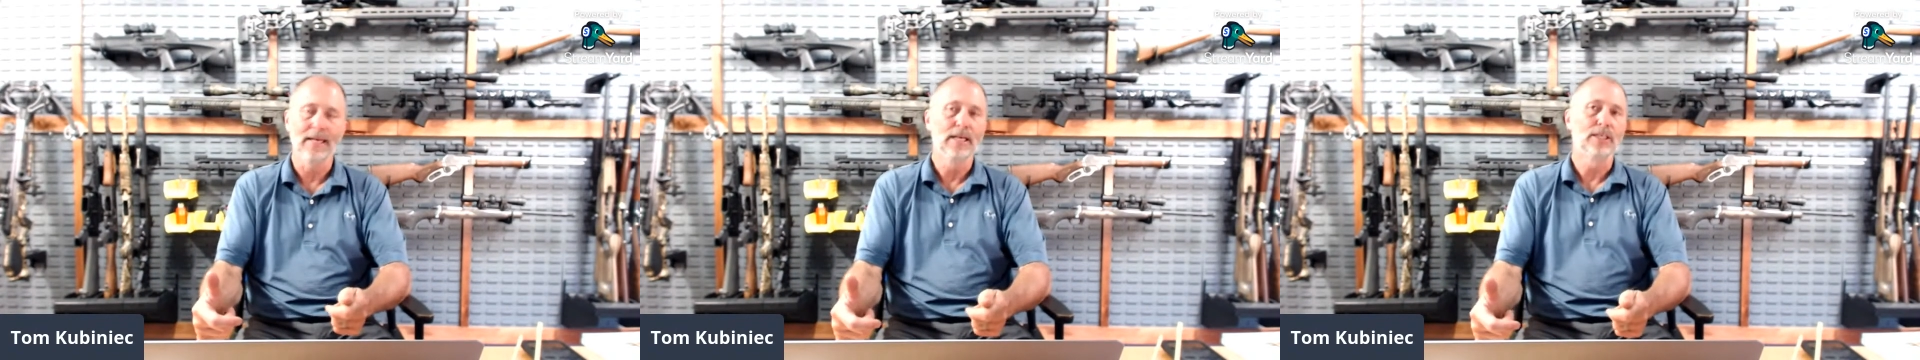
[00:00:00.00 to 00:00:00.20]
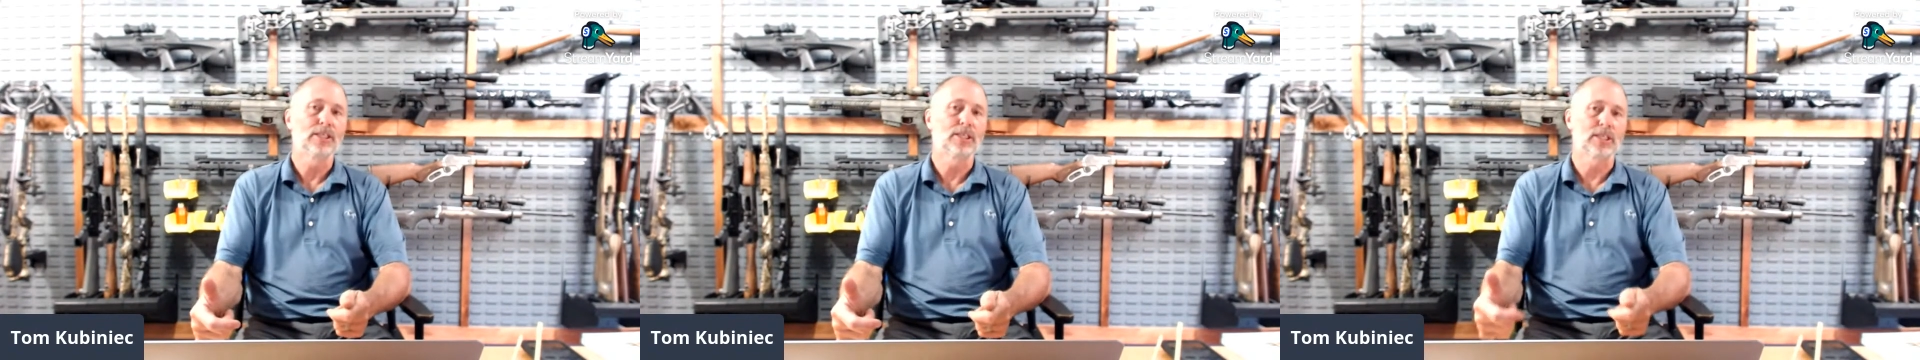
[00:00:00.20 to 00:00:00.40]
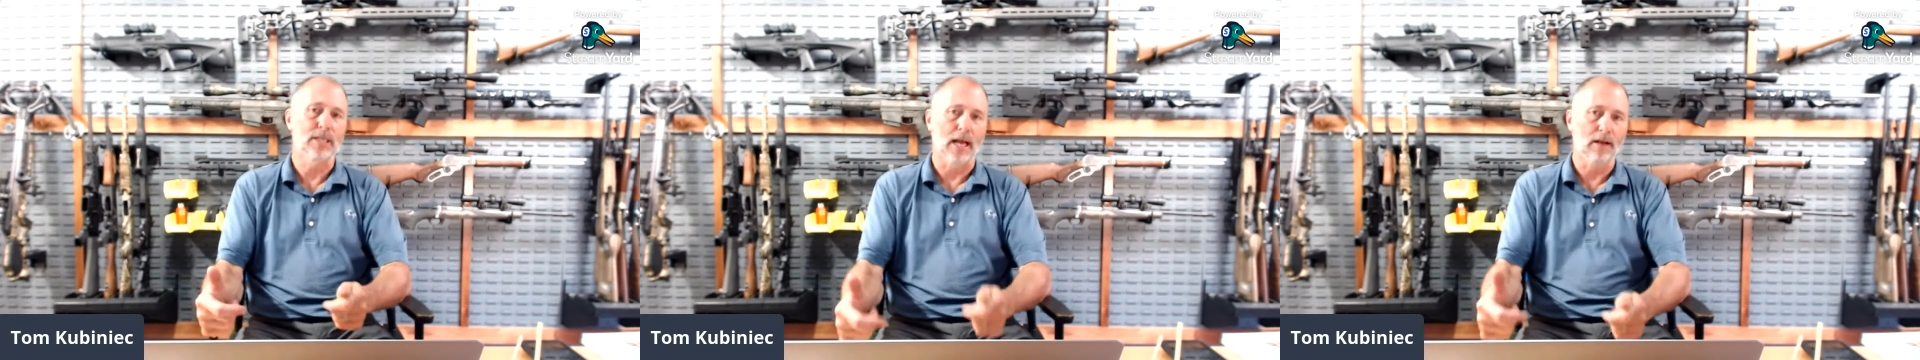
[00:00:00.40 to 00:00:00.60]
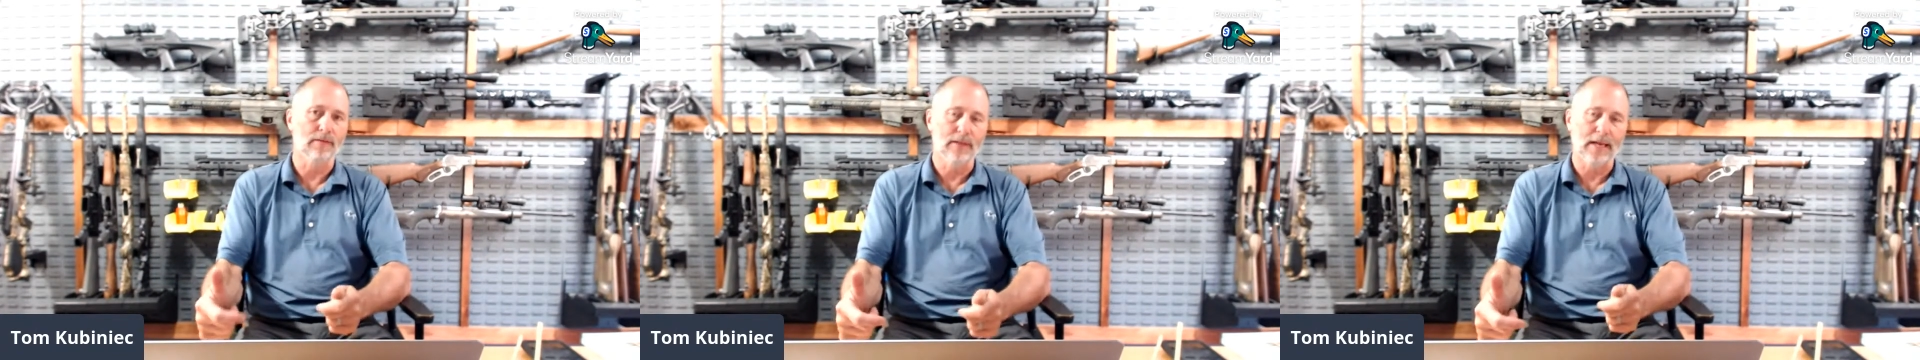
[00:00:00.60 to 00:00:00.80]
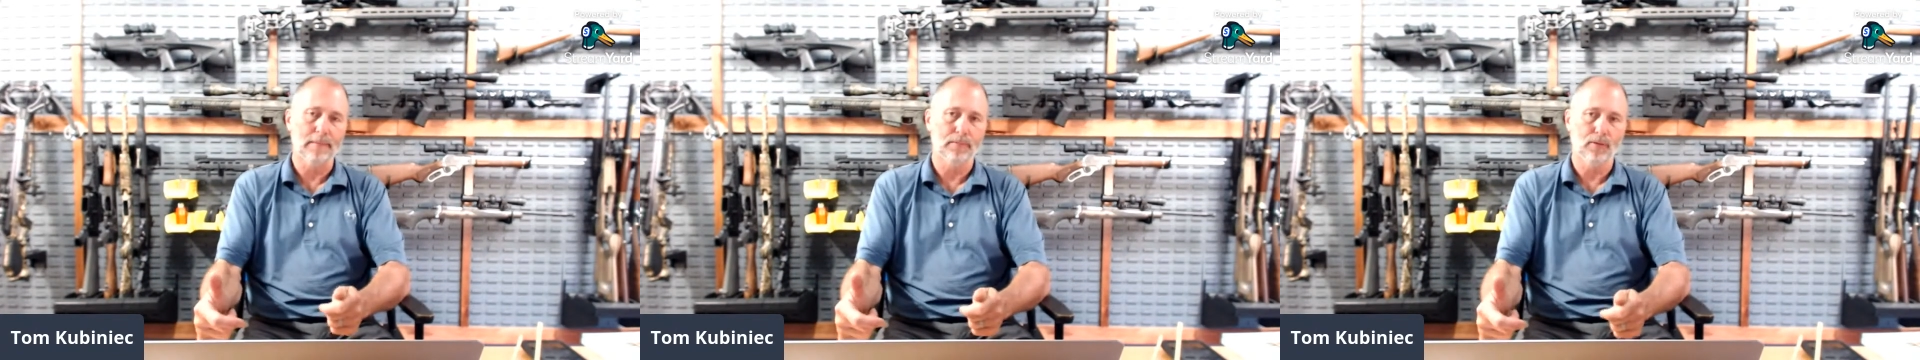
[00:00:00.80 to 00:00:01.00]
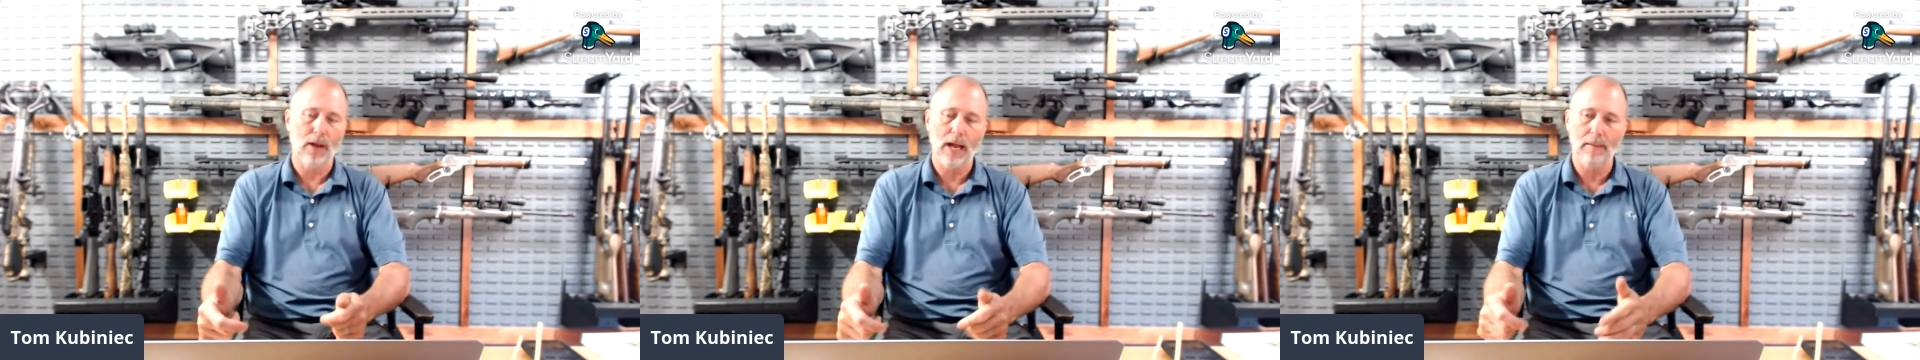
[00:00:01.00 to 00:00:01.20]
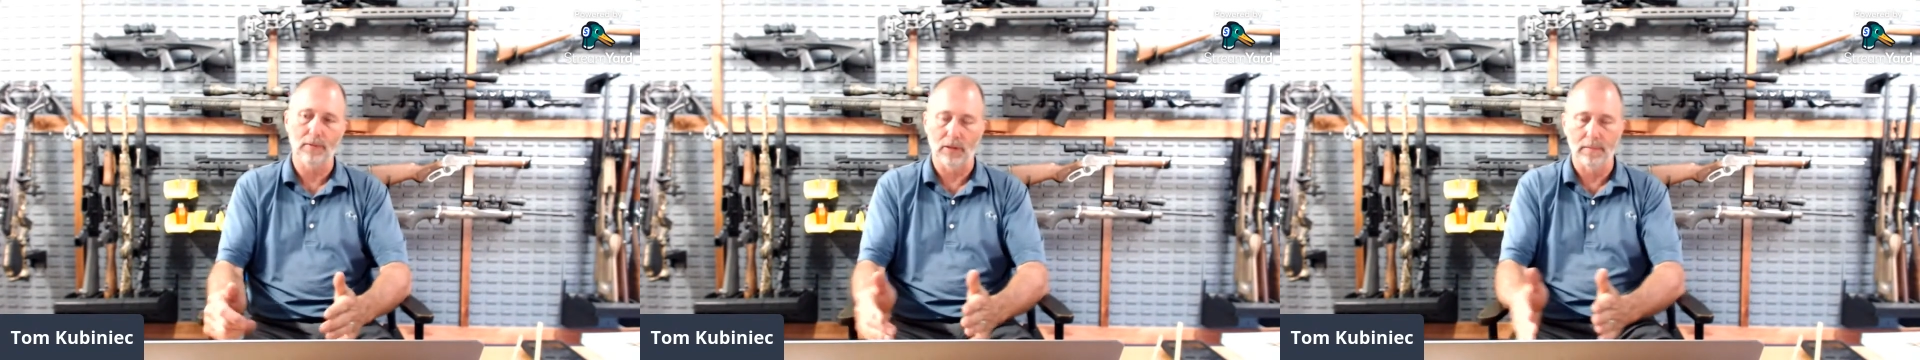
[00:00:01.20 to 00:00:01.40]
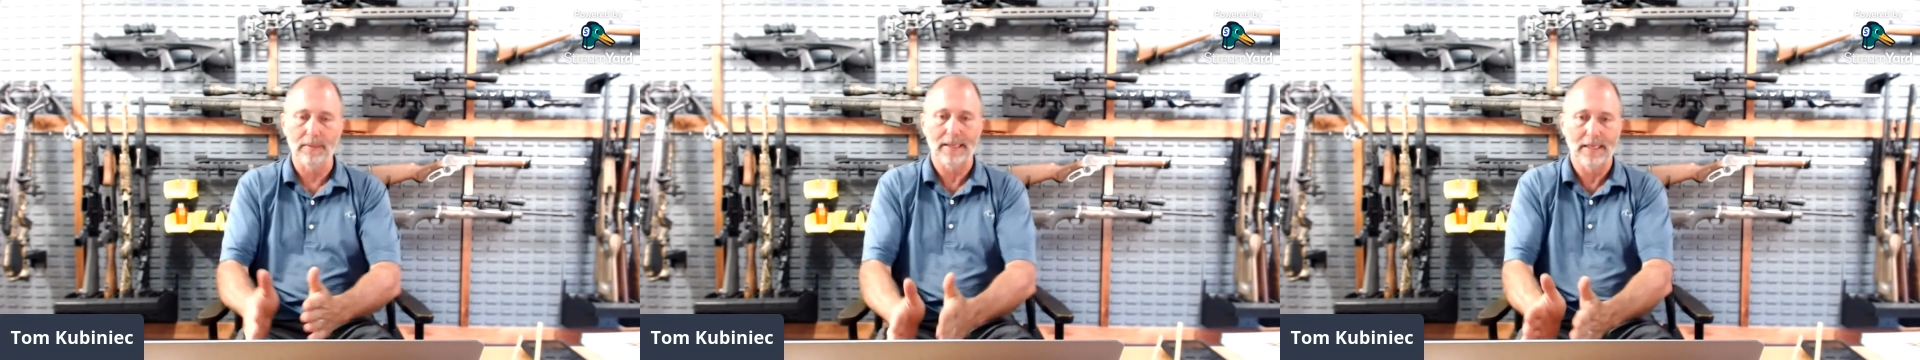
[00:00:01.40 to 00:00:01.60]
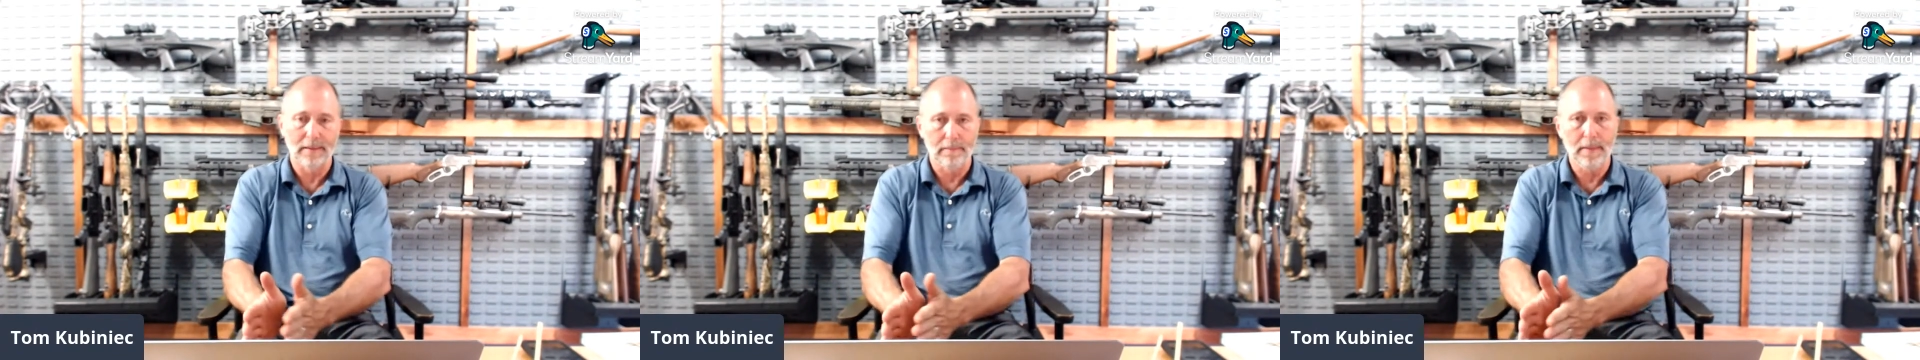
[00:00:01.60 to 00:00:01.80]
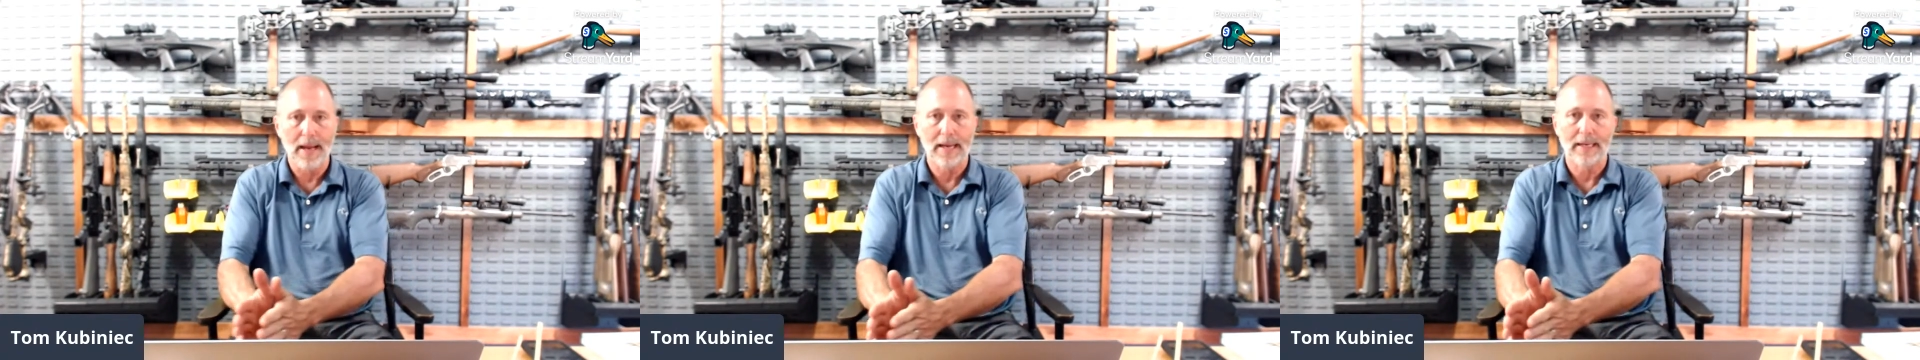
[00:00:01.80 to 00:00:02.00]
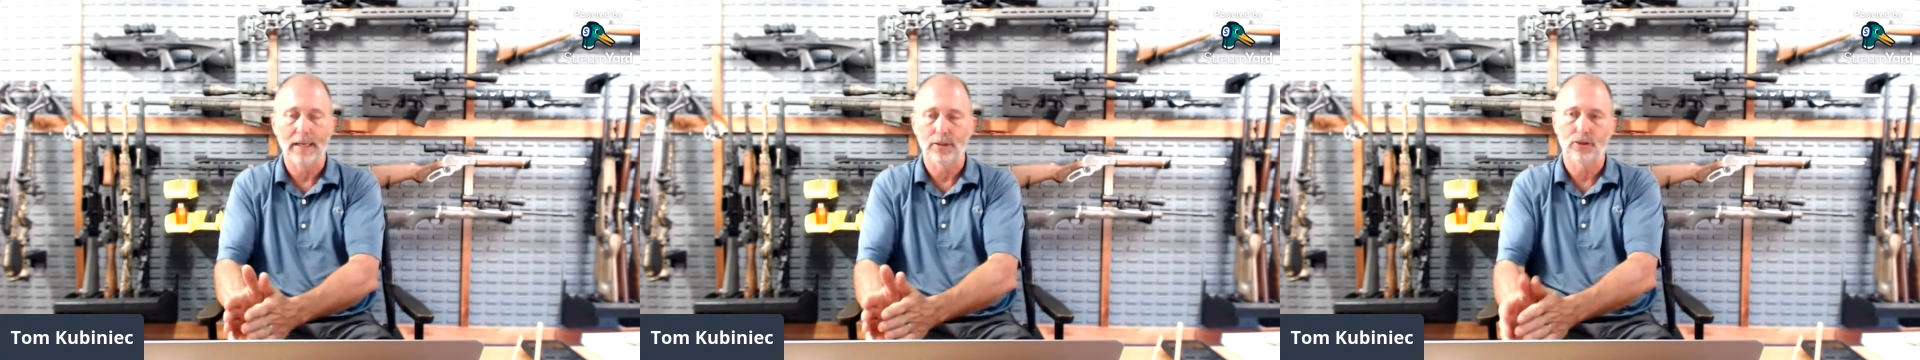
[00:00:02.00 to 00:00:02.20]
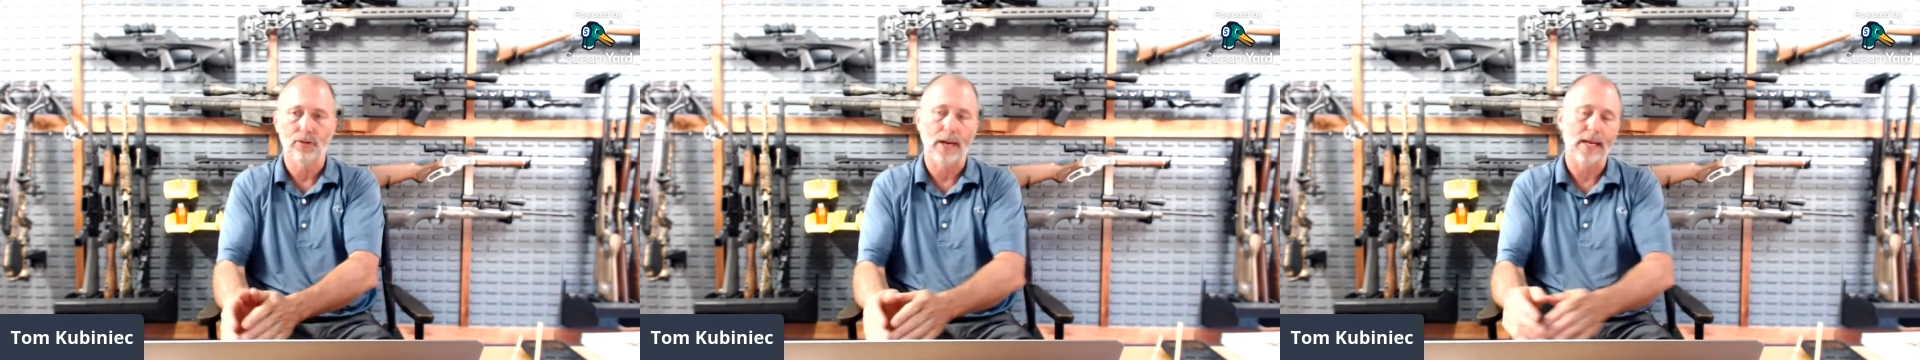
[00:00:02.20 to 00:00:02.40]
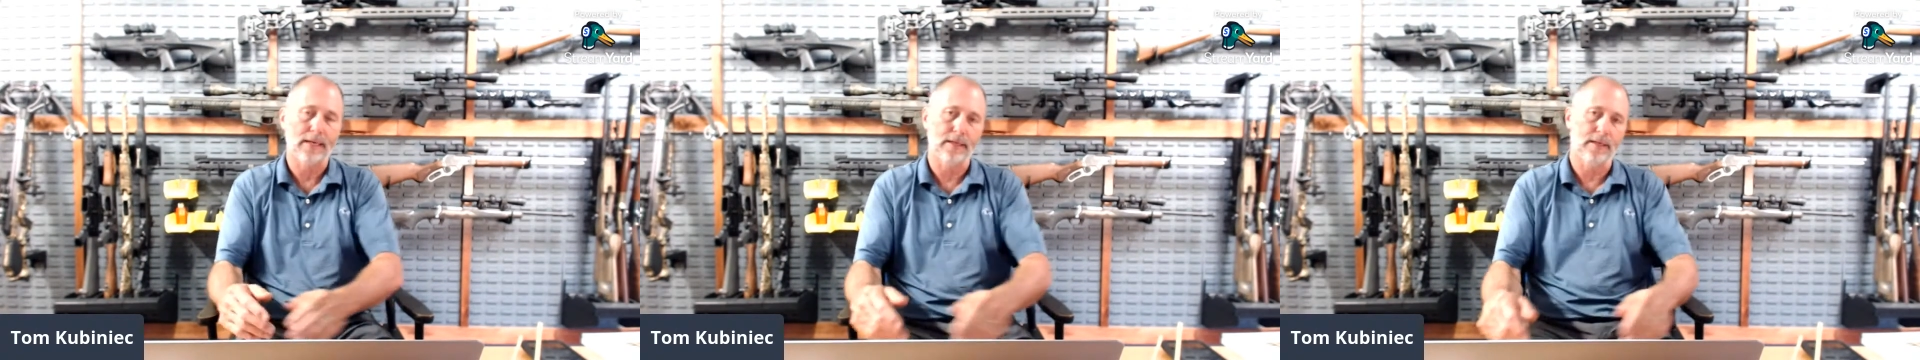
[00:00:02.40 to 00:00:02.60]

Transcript: solve that problem, get back on track and